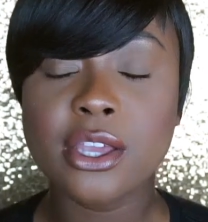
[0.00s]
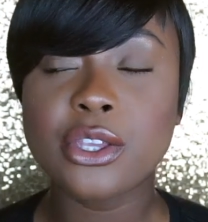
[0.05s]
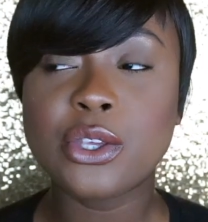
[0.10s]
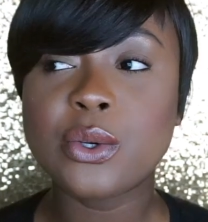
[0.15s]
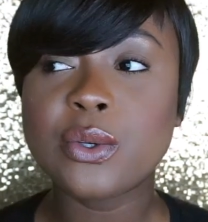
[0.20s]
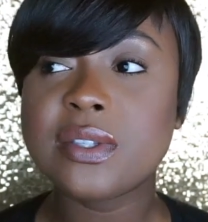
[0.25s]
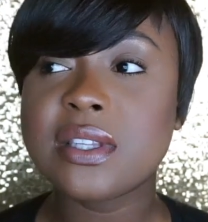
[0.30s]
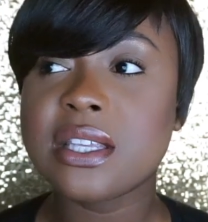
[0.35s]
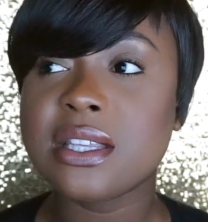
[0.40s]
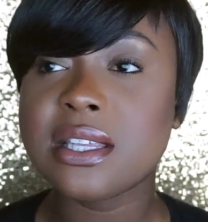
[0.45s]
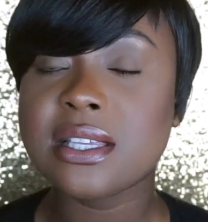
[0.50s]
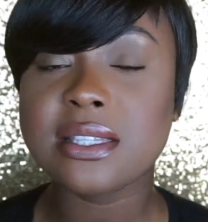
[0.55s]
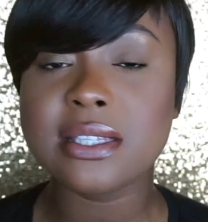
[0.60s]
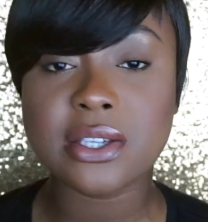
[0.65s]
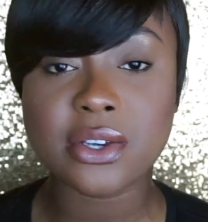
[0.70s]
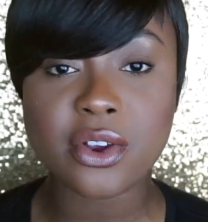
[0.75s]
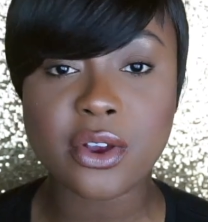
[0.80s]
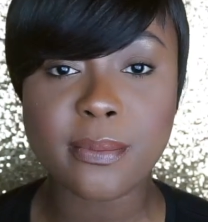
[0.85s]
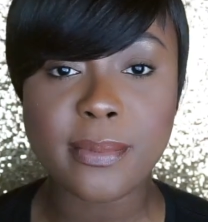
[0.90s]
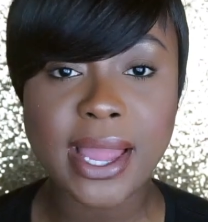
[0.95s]
using this
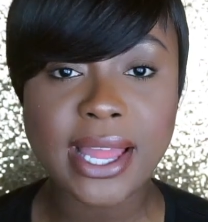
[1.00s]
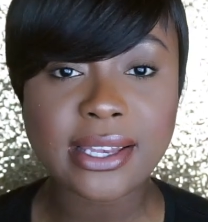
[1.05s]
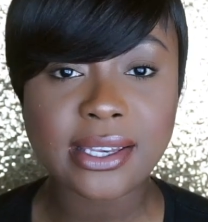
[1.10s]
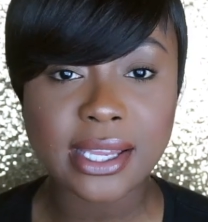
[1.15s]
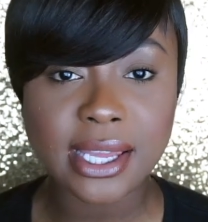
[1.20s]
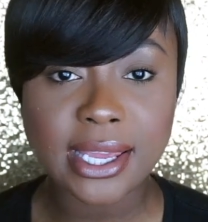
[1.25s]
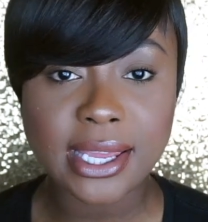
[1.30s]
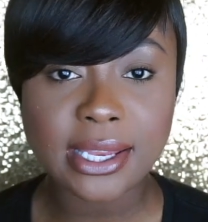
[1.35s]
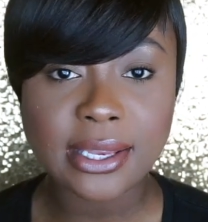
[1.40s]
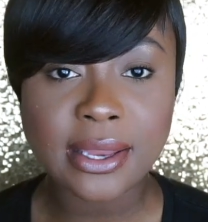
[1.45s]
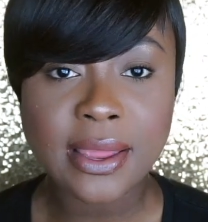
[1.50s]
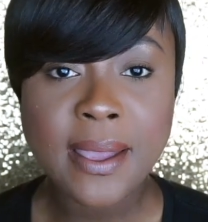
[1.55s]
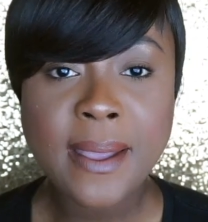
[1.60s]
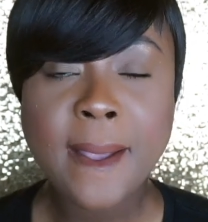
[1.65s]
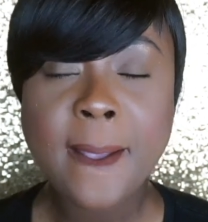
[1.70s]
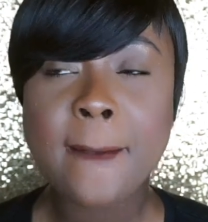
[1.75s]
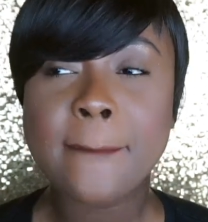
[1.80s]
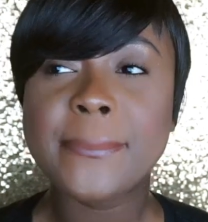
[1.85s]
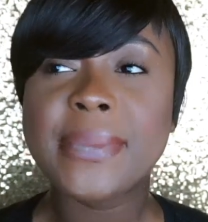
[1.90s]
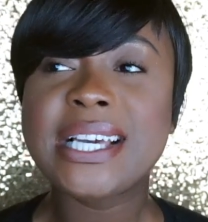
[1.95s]
serum at night
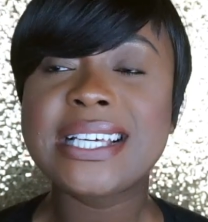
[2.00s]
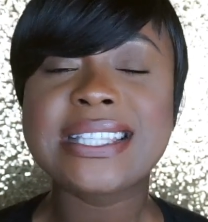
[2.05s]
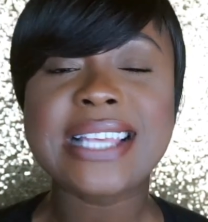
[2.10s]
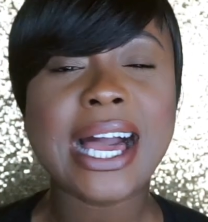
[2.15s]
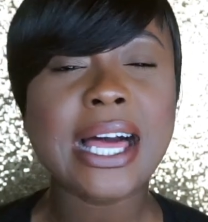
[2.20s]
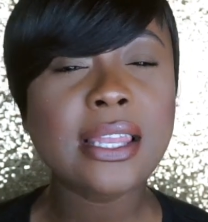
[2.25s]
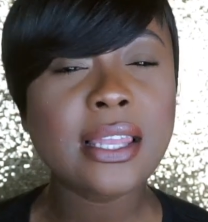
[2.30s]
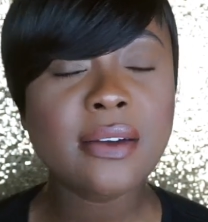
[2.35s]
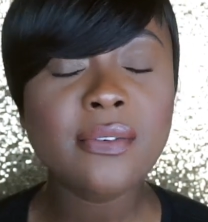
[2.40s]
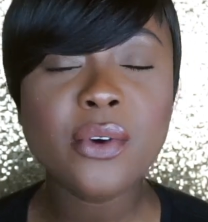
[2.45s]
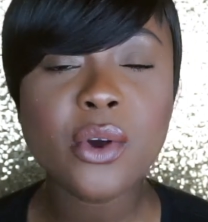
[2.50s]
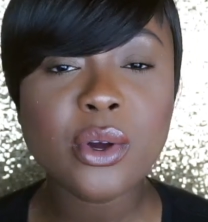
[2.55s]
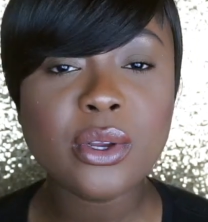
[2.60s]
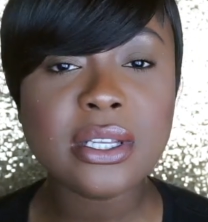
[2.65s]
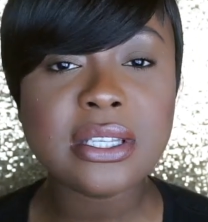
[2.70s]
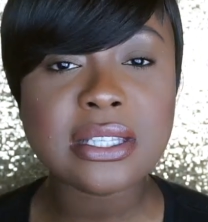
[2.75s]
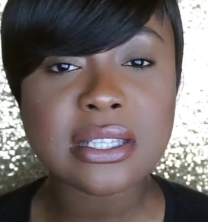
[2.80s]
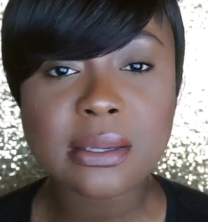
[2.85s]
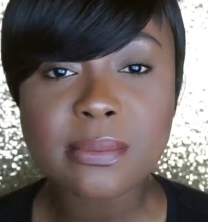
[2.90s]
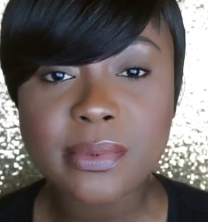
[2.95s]
because I love
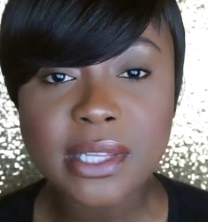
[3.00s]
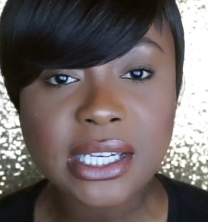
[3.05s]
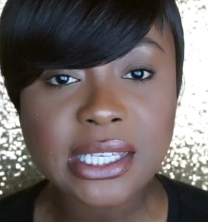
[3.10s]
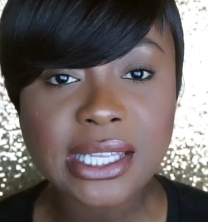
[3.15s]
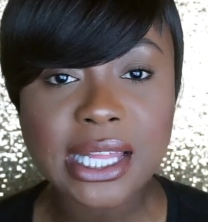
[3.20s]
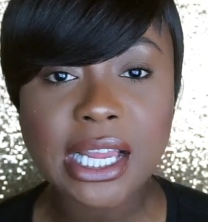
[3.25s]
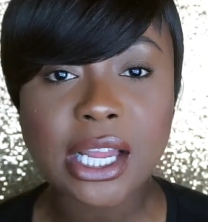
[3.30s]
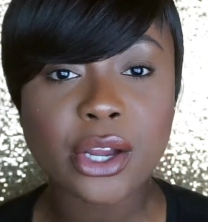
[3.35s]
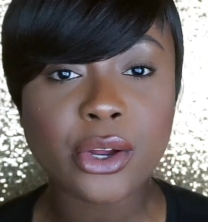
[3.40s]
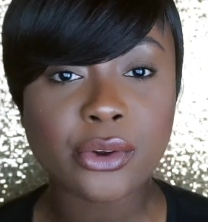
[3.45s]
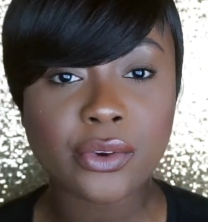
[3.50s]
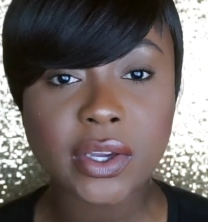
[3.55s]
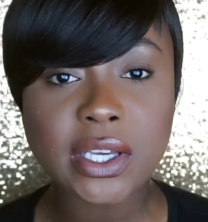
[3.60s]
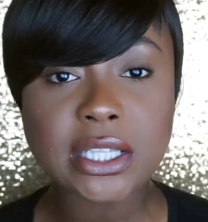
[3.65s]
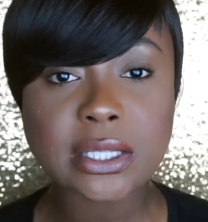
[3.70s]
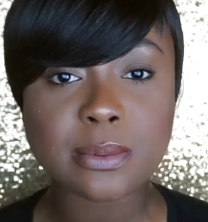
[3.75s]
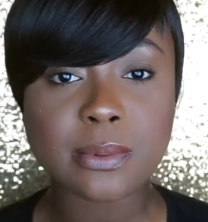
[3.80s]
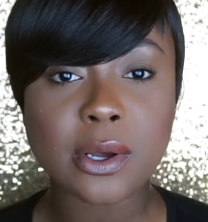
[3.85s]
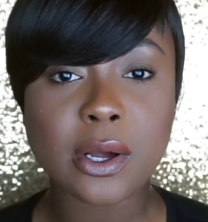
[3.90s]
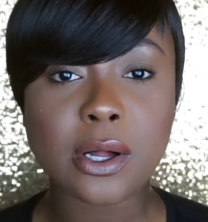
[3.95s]
going to sleep looking like a
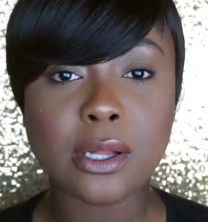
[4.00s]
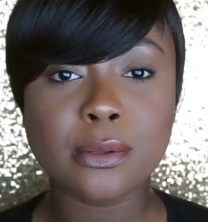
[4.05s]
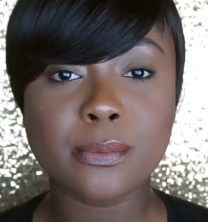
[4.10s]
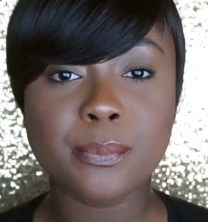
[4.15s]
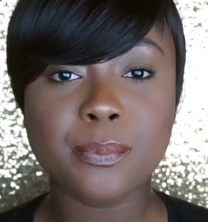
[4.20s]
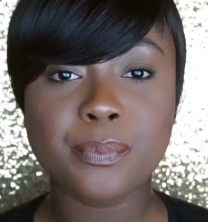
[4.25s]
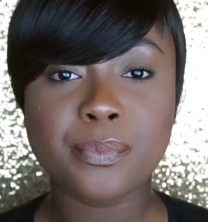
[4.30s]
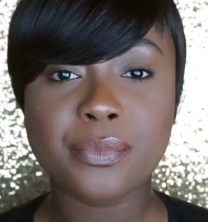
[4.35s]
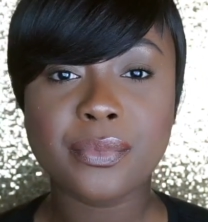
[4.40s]
grease ball.